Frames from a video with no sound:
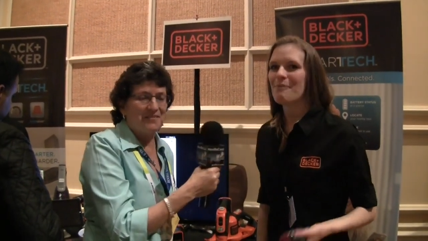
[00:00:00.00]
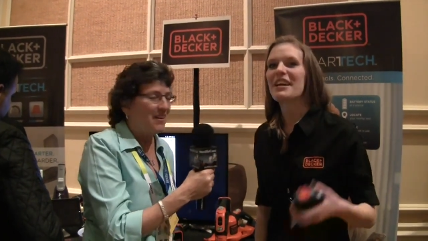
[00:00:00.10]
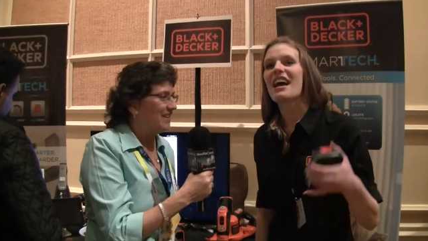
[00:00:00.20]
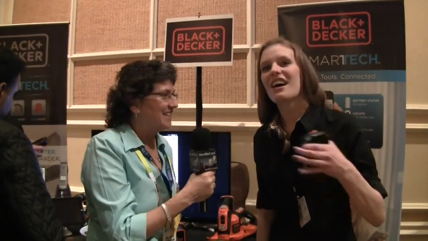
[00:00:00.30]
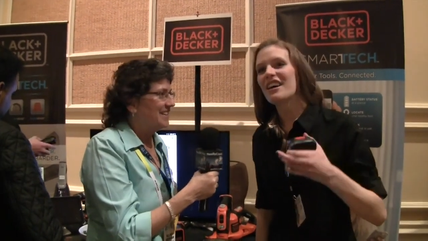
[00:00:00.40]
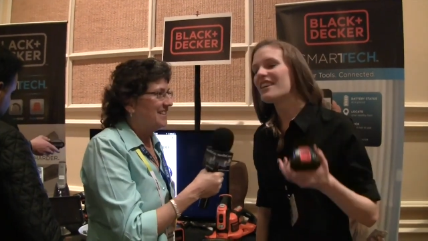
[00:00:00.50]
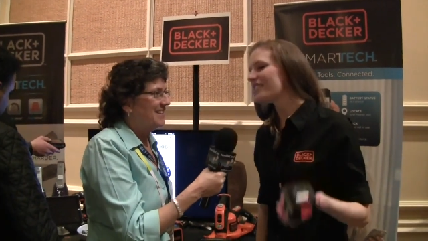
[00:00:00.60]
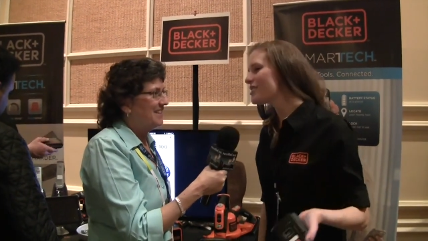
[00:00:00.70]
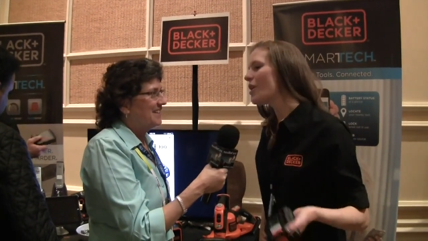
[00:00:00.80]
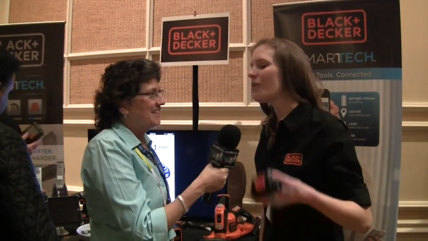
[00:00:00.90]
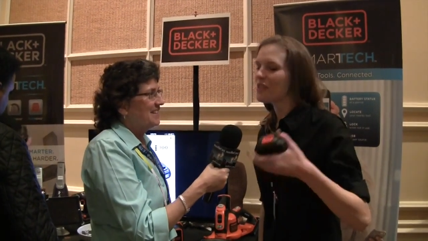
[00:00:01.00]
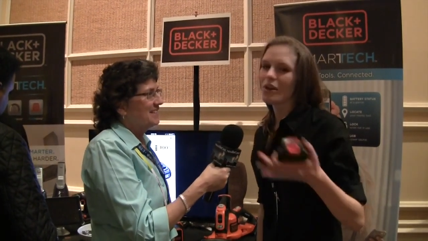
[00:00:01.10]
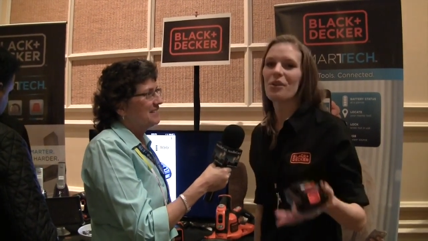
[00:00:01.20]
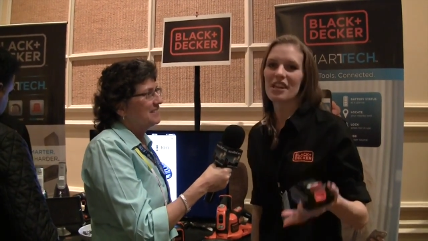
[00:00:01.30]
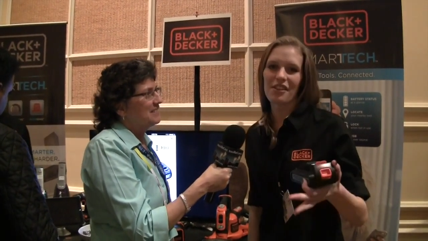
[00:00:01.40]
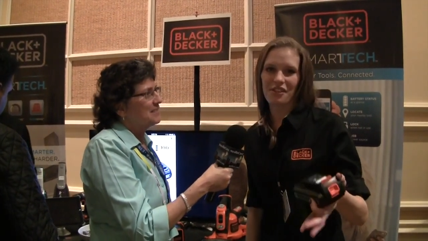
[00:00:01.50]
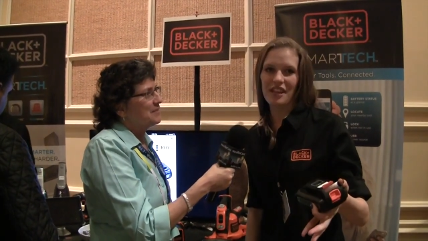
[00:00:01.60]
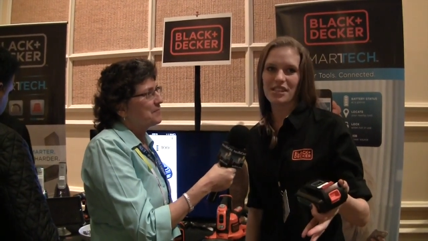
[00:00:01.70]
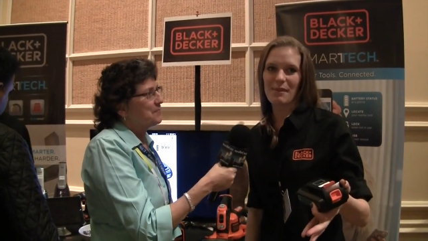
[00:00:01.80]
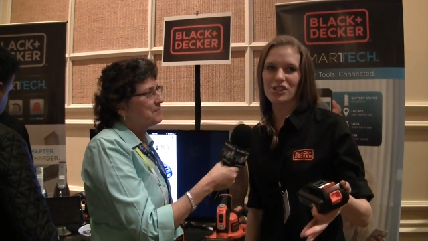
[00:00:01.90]
Speaker 1: but yeah. So the only other thing
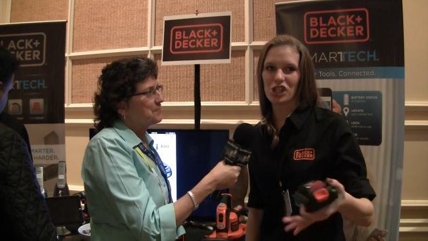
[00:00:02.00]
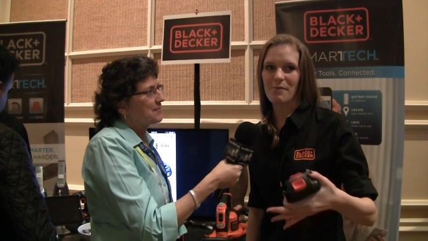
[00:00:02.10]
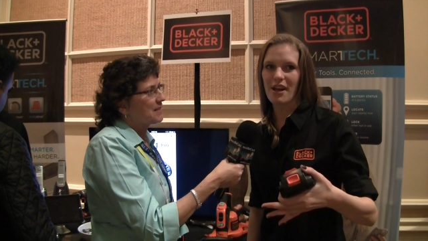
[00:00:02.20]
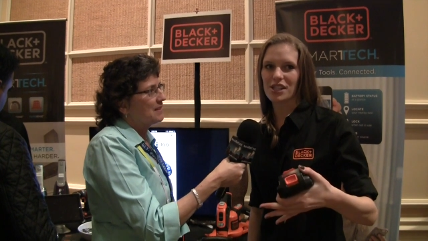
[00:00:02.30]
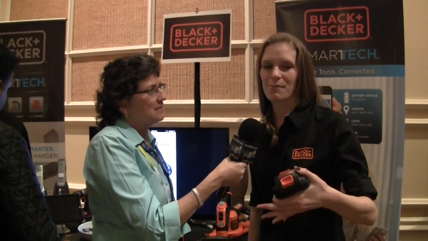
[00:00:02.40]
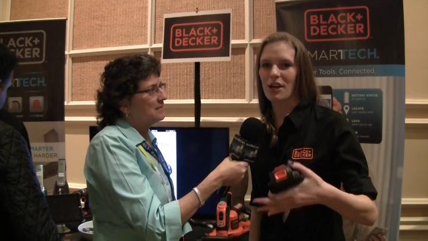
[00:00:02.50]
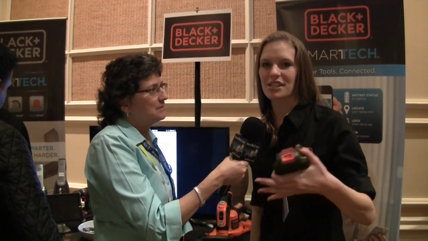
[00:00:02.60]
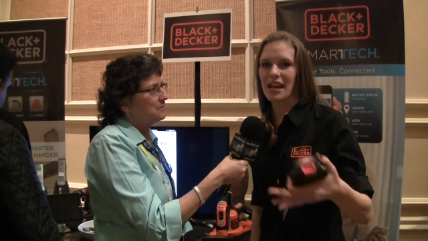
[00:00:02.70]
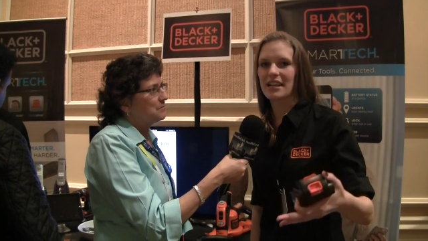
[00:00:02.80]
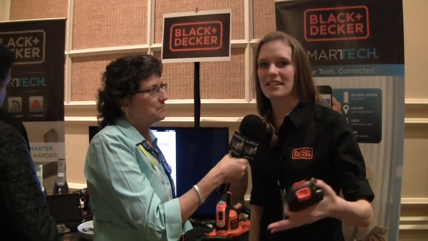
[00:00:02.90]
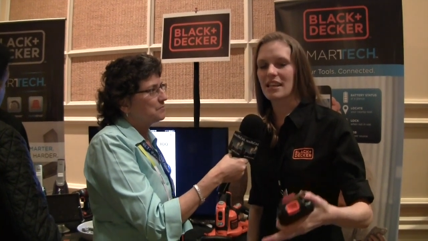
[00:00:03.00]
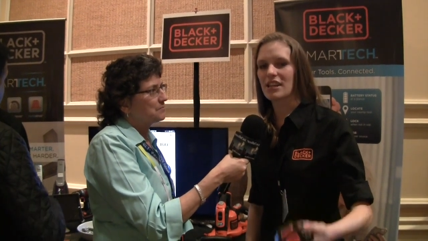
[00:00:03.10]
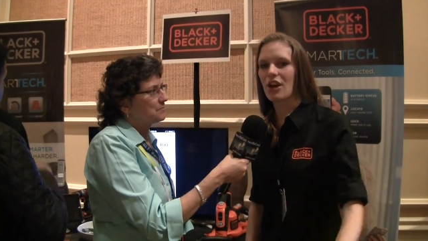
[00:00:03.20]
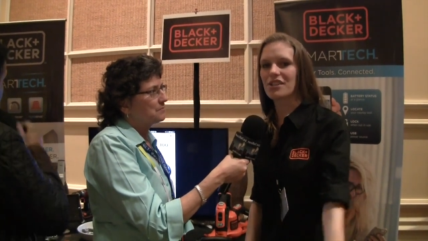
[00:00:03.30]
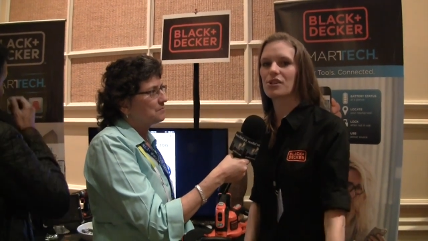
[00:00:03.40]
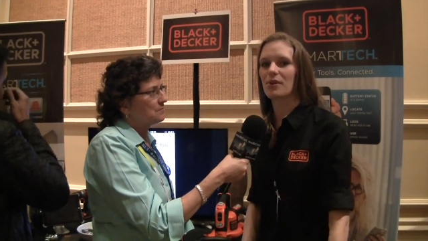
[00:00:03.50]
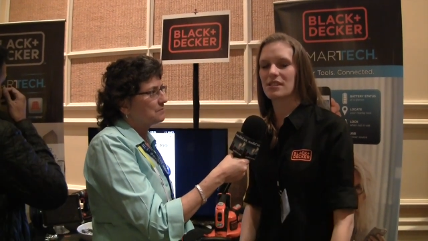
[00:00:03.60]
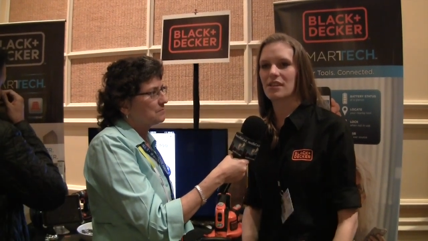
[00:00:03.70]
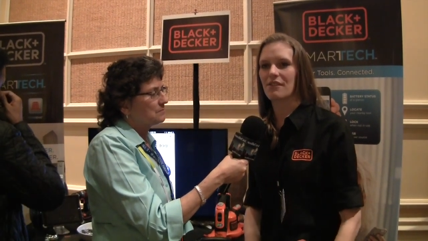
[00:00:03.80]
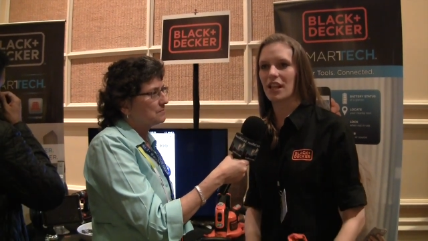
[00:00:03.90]
mention about Smartech is that it also
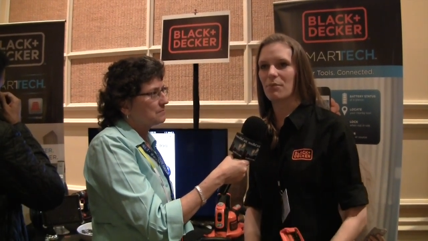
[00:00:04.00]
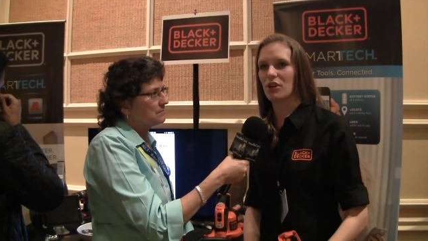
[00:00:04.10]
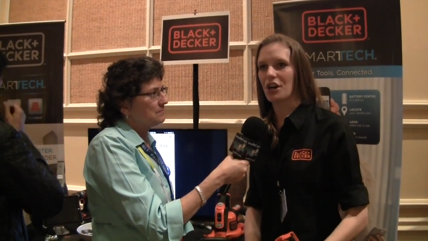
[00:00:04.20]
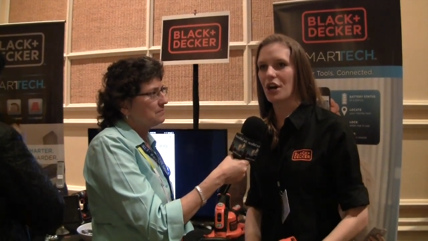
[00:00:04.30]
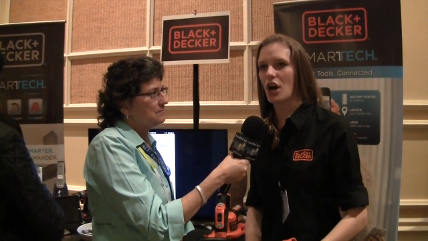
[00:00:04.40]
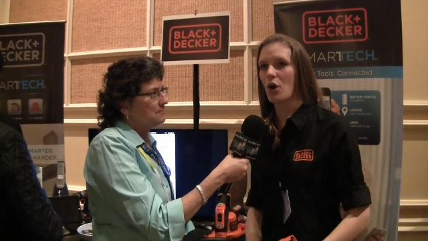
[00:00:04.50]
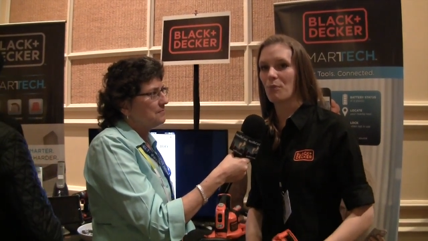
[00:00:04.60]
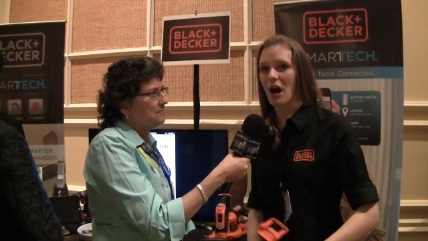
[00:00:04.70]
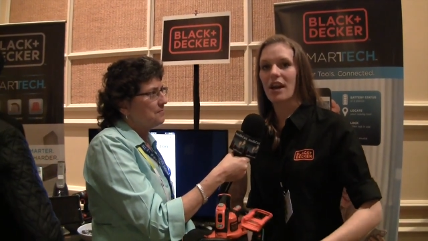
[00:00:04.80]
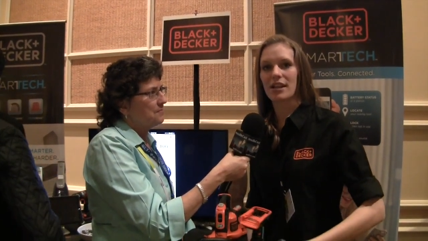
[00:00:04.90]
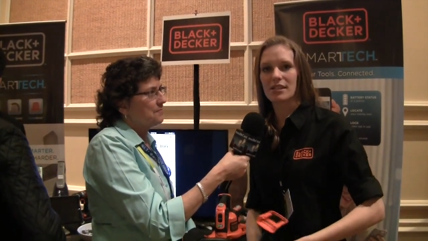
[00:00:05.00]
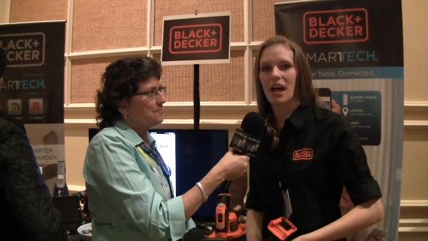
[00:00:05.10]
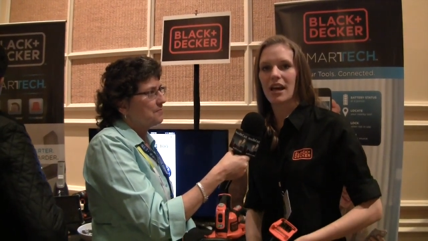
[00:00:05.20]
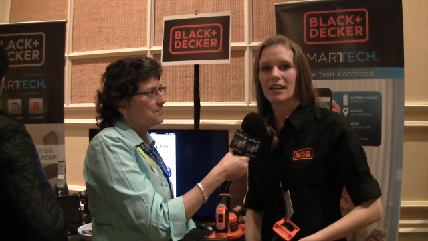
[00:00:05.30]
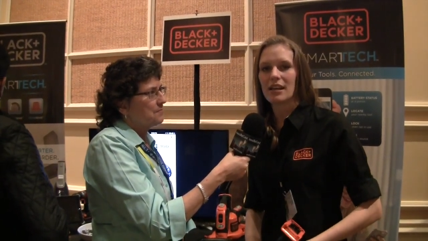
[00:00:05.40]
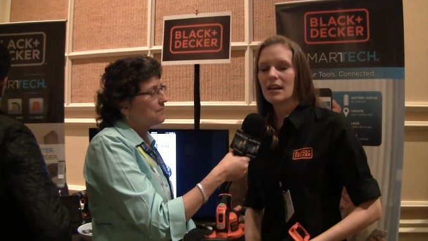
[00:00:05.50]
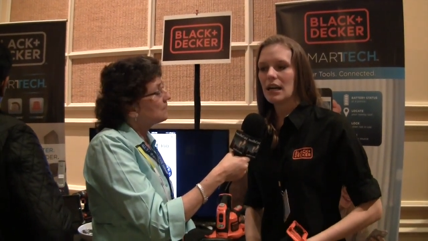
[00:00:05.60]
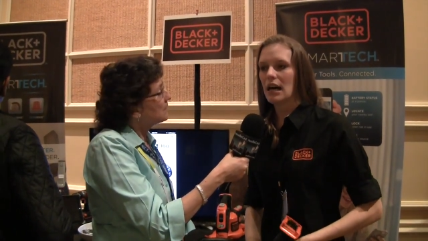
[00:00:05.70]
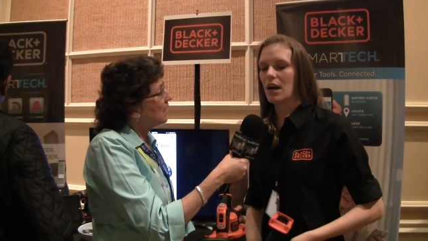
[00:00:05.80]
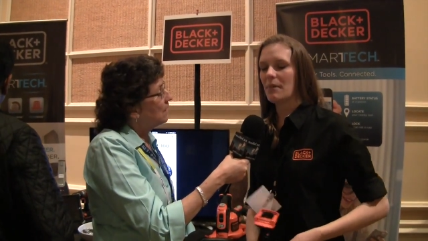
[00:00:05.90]
is available in our home products line.
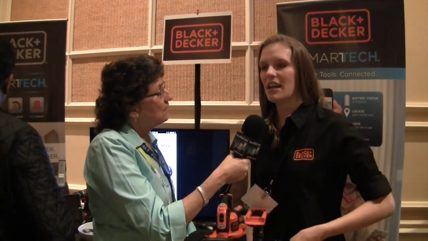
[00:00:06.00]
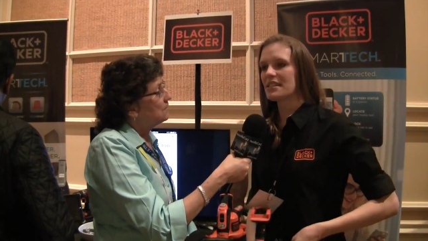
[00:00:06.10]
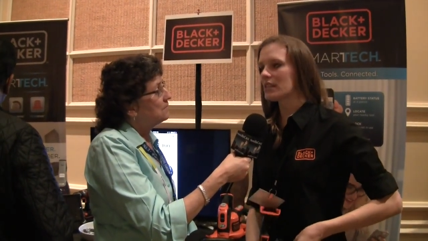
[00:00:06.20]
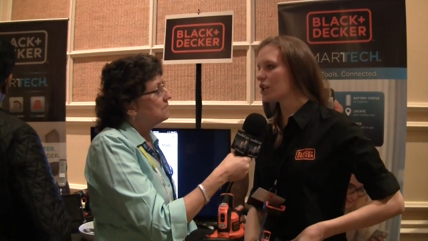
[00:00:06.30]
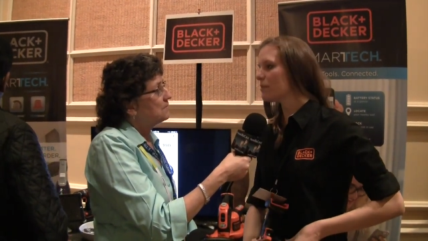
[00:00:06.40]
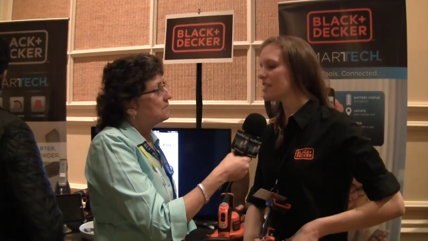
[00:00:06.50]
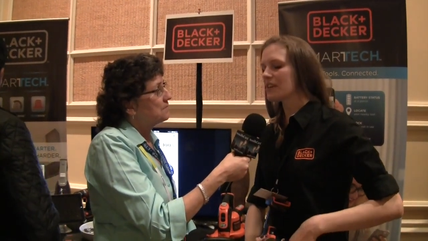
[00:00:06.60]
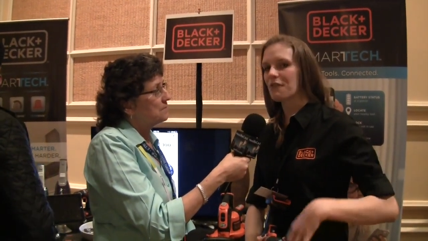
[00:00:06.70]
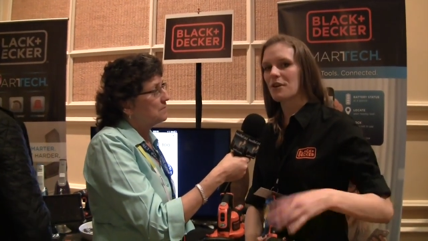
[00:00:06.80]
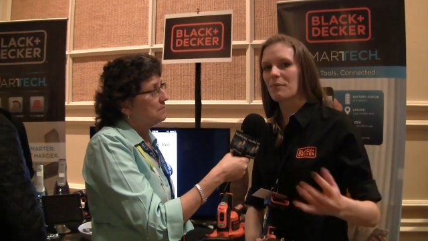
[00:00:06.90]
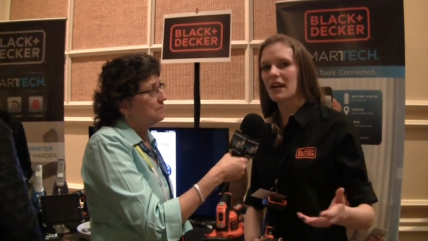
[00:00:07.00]
Um, and it's a little bit different